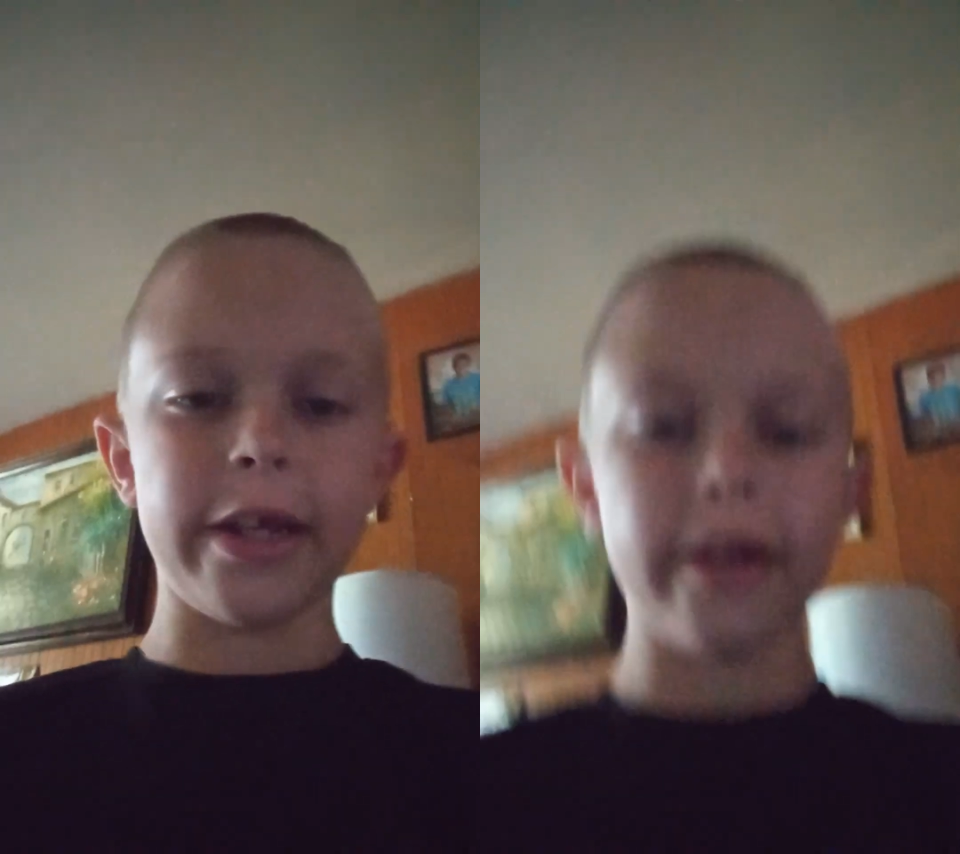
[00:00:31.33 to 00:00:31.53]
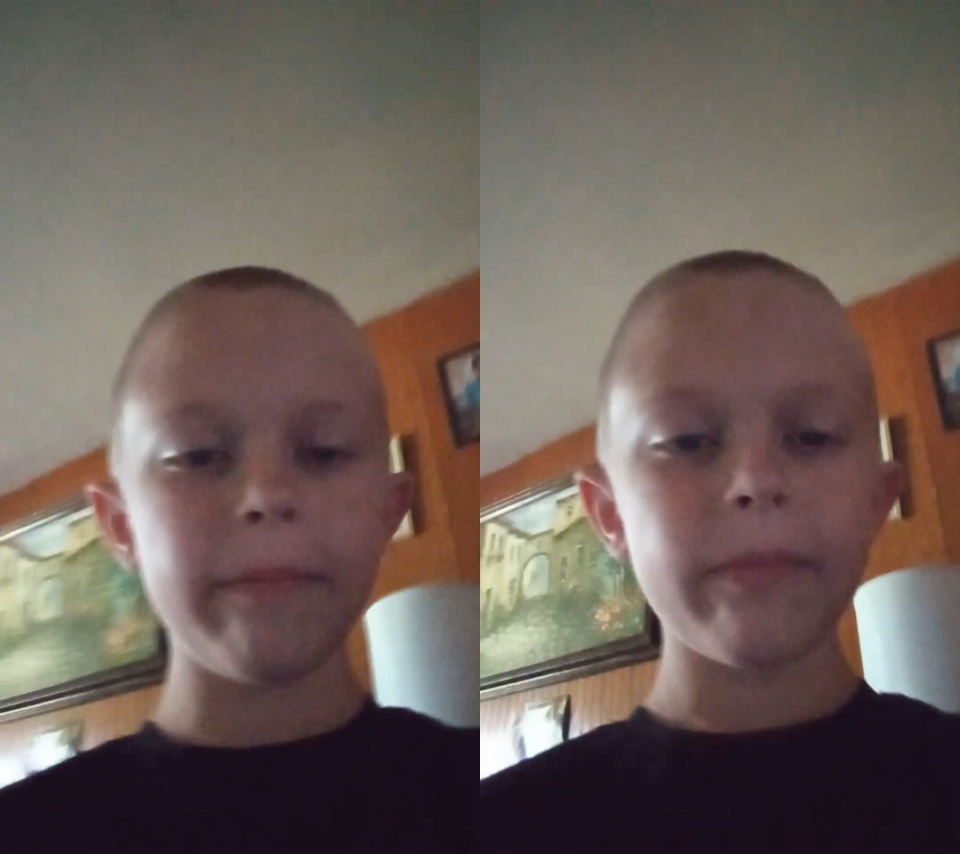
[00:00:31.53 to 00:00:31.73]

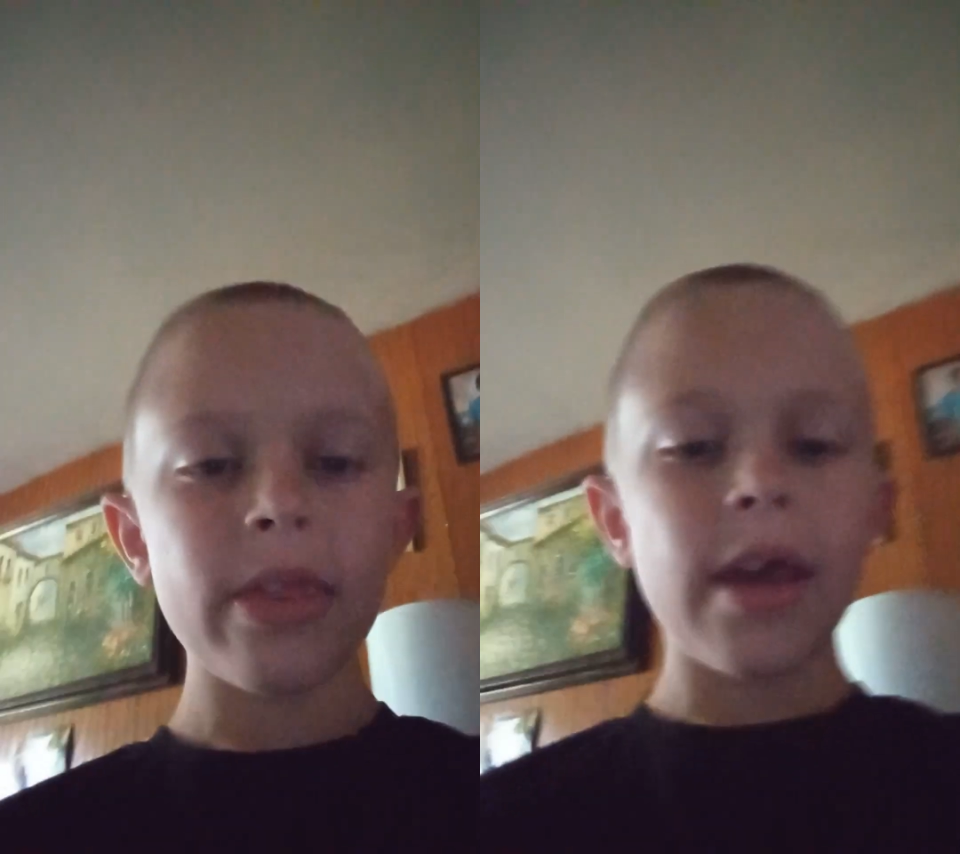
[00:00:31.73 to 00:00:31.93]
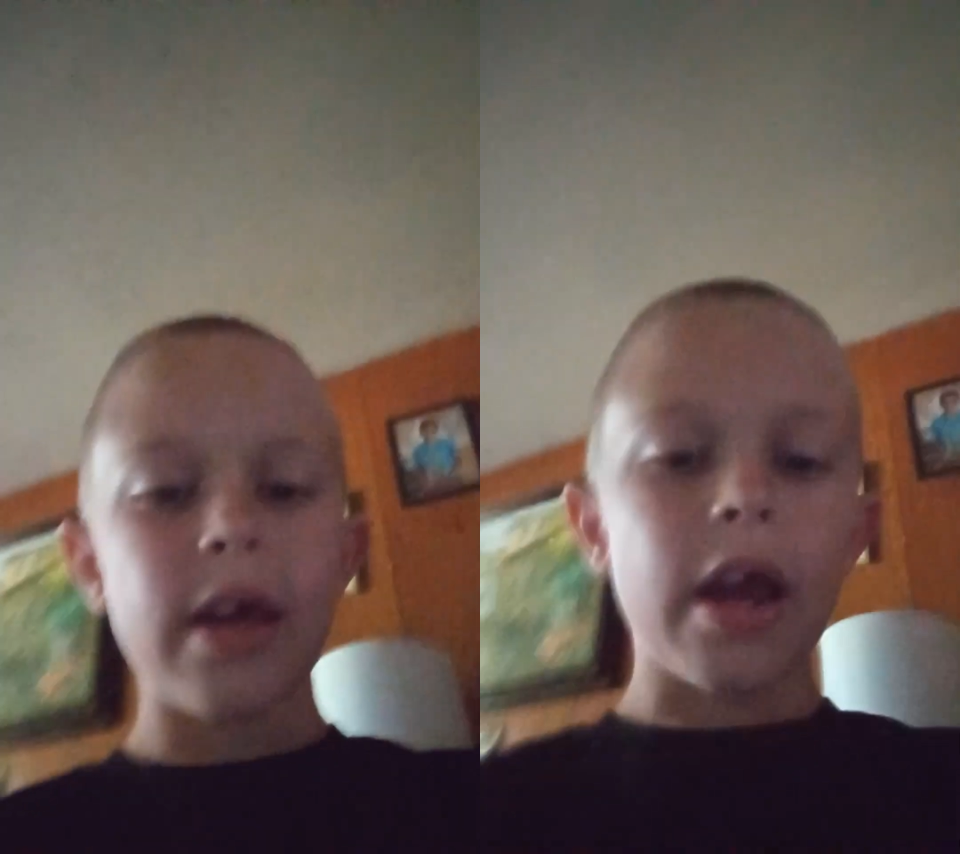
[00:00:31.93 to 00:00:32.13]
it.
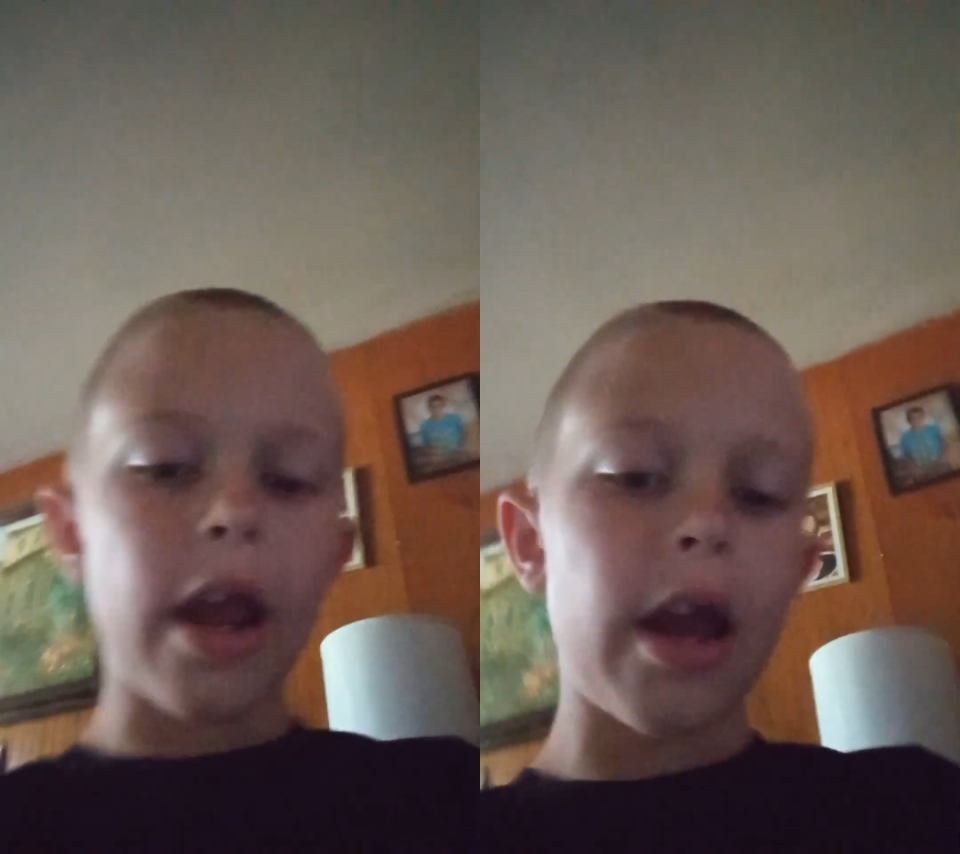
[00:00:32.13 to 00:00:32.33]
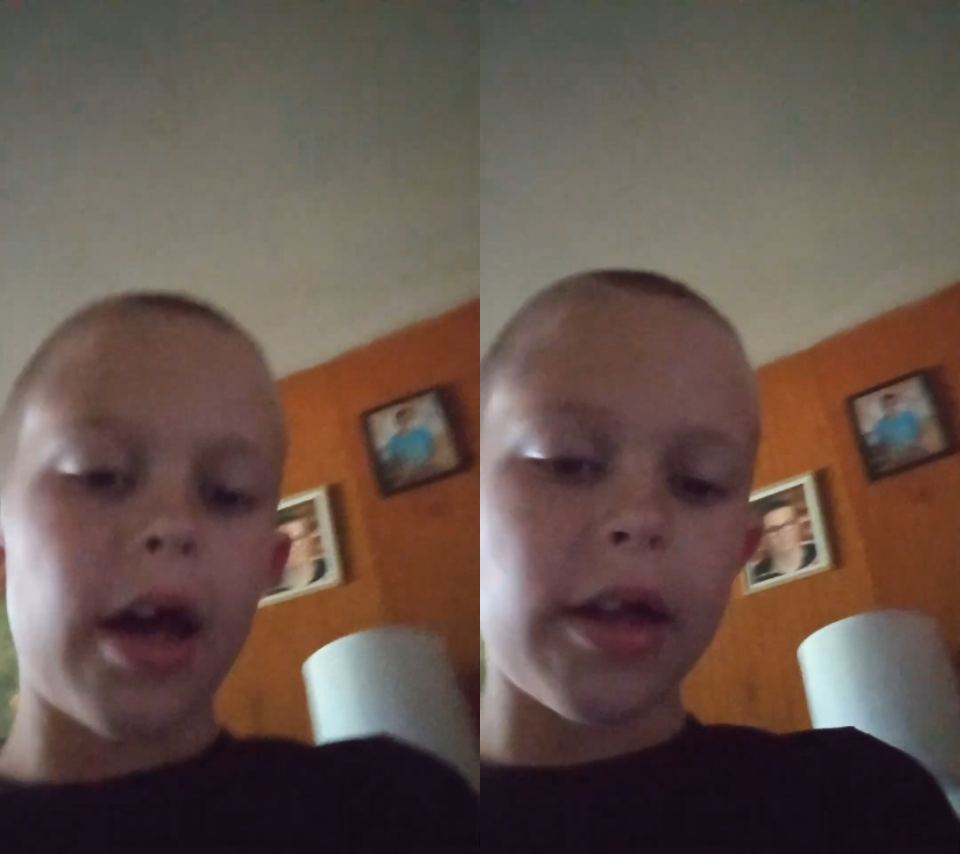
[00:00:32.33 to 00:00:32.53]

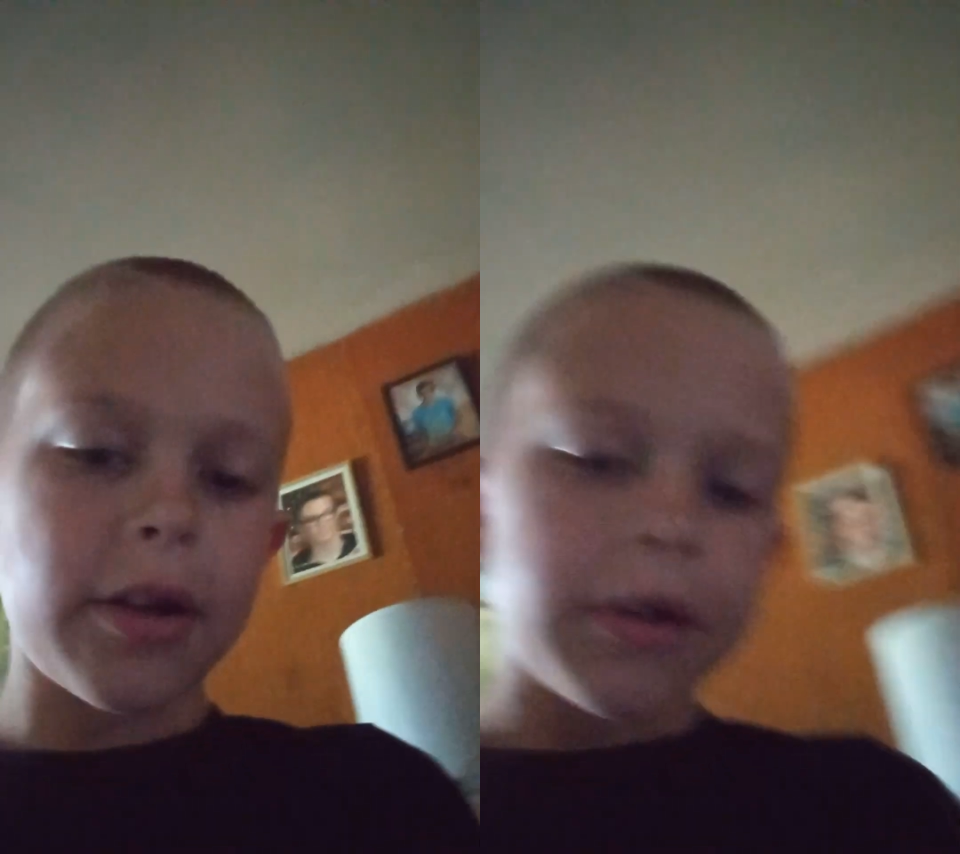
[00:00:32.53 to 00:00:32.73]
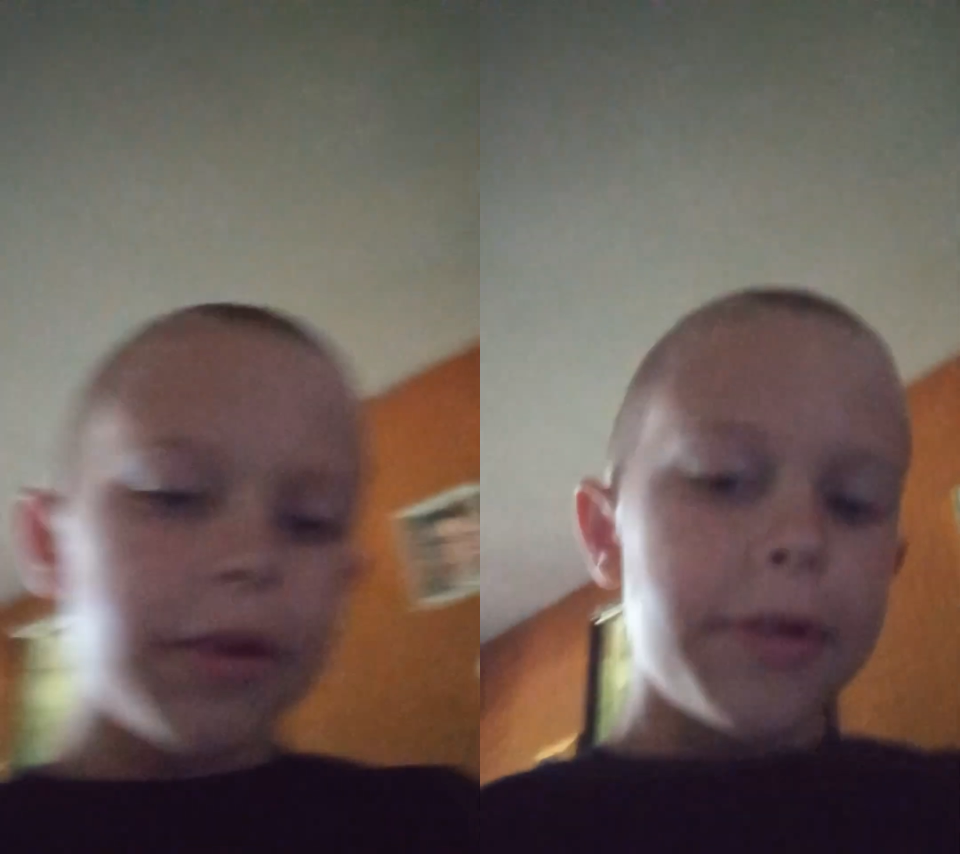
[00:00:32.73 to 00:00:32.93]
And,